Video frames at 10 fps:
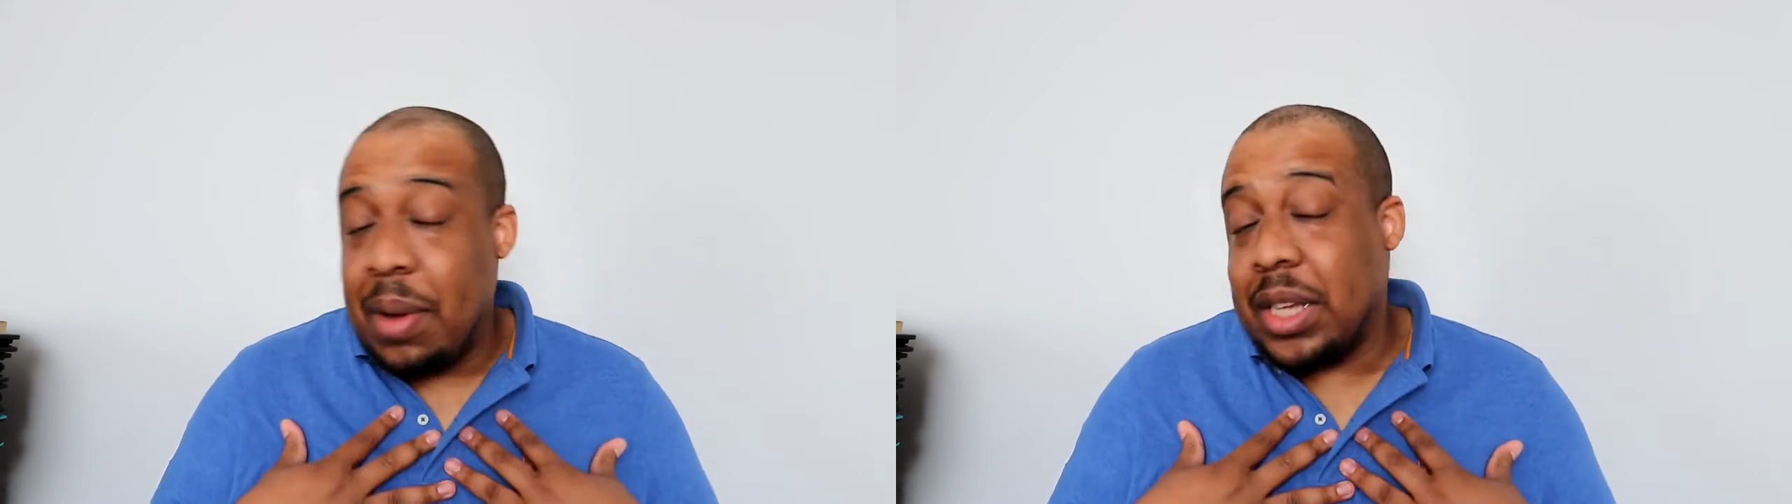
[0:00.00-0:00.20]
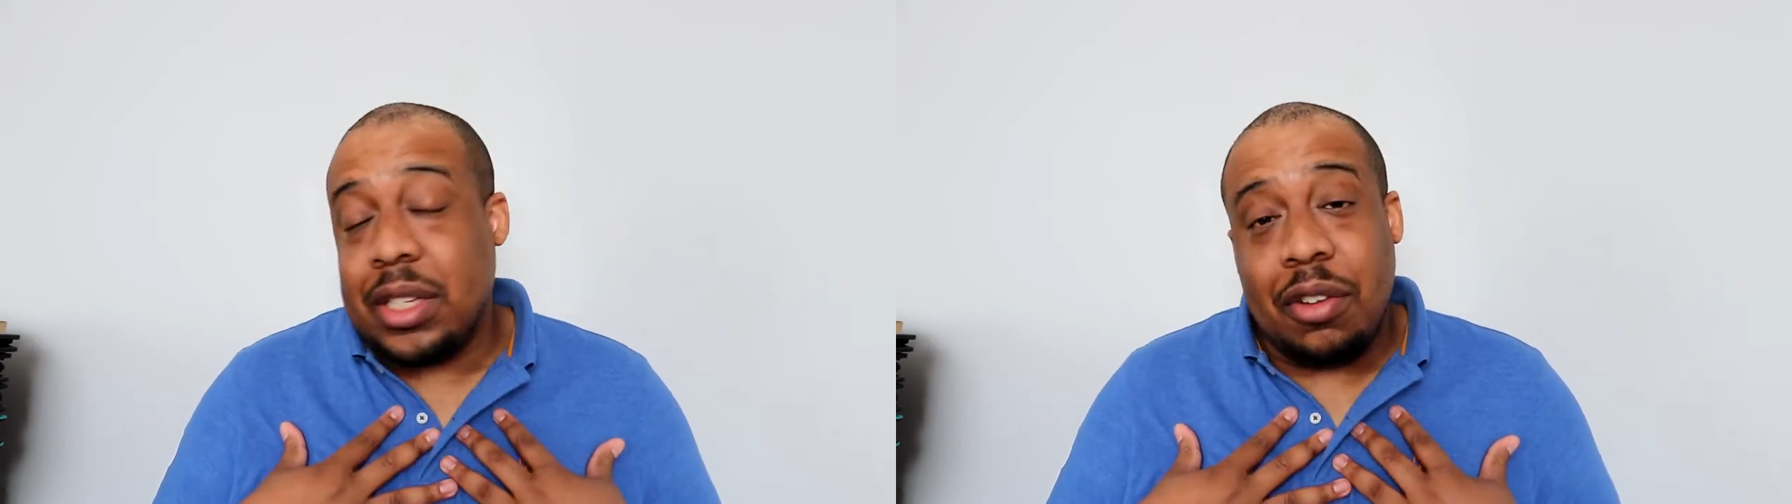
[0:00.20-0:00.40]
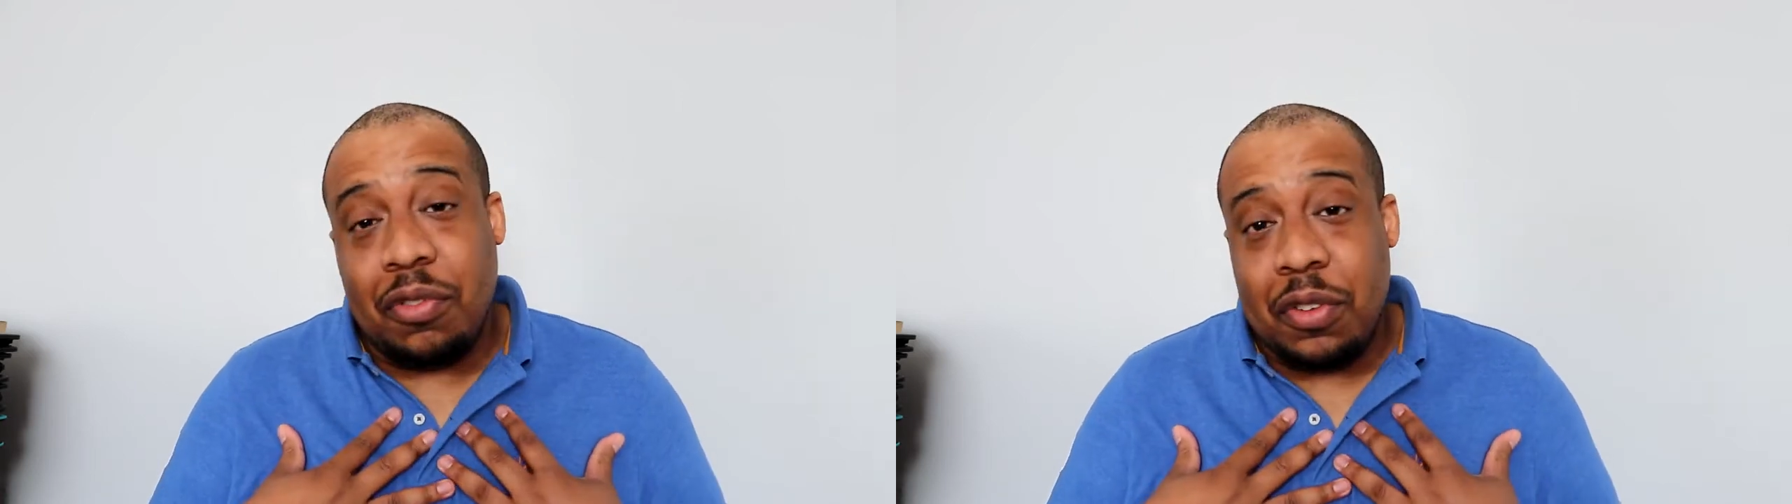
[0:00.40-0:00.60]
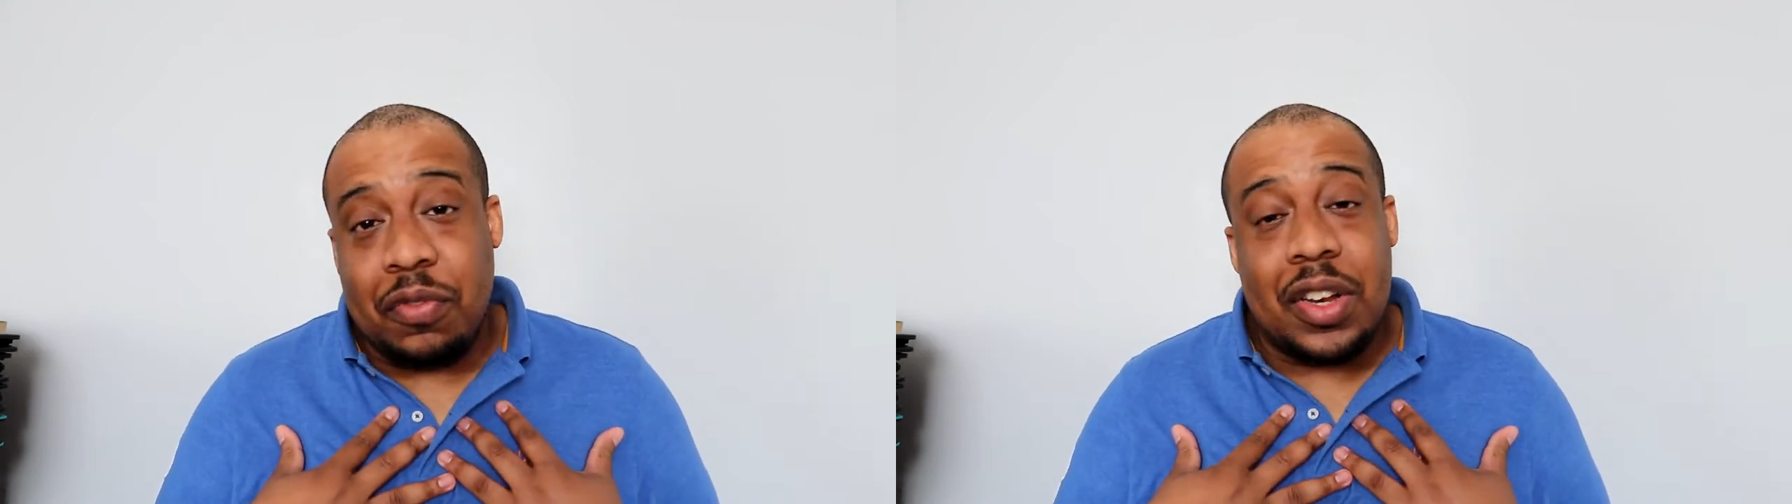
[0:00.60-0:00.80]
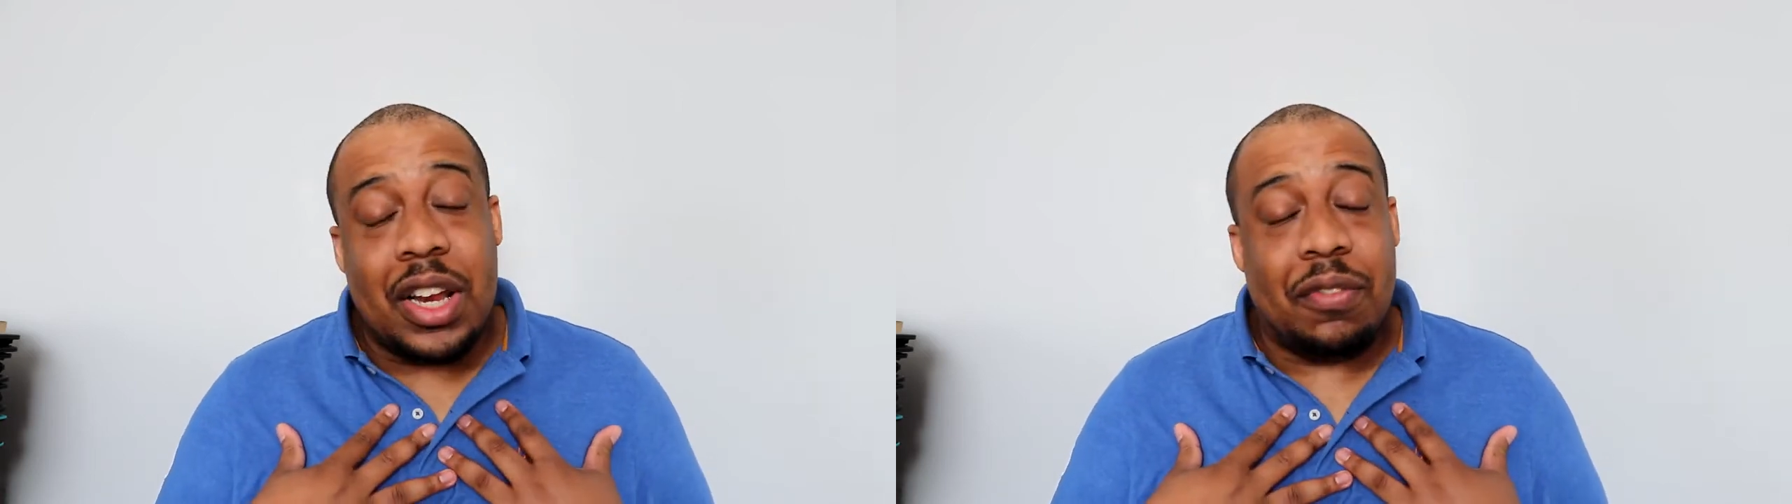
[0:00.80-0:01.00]
myself
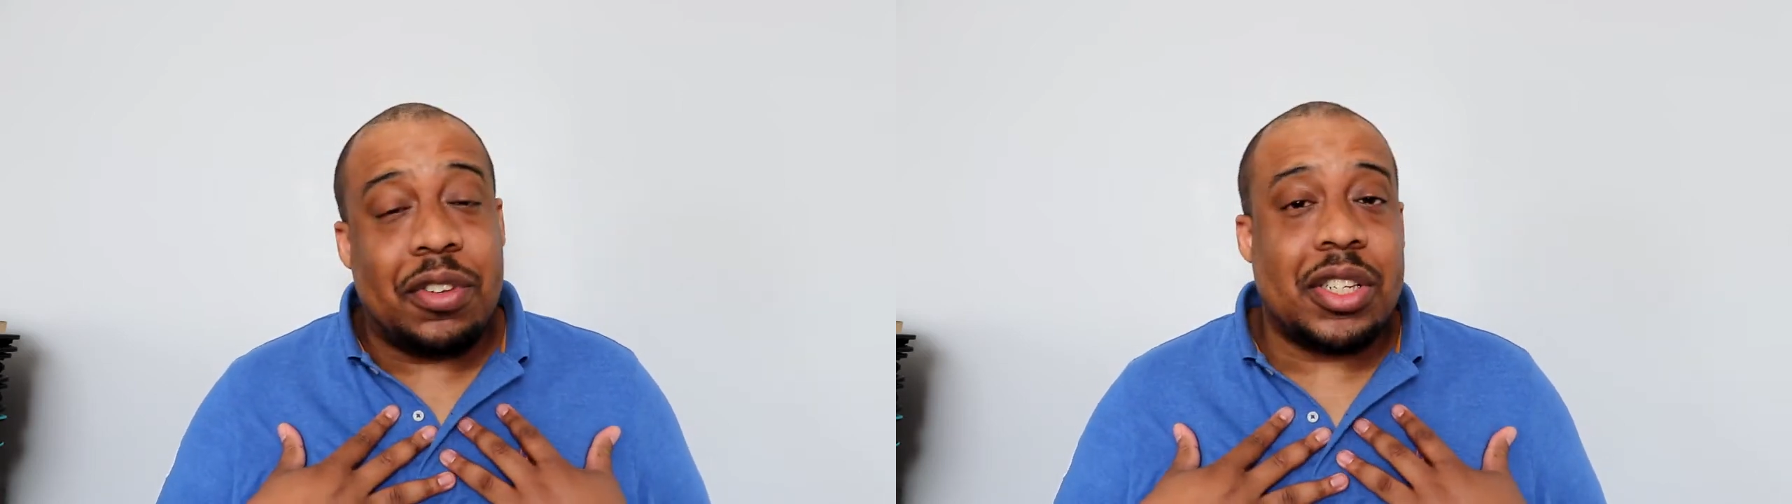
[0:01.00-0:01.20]
have never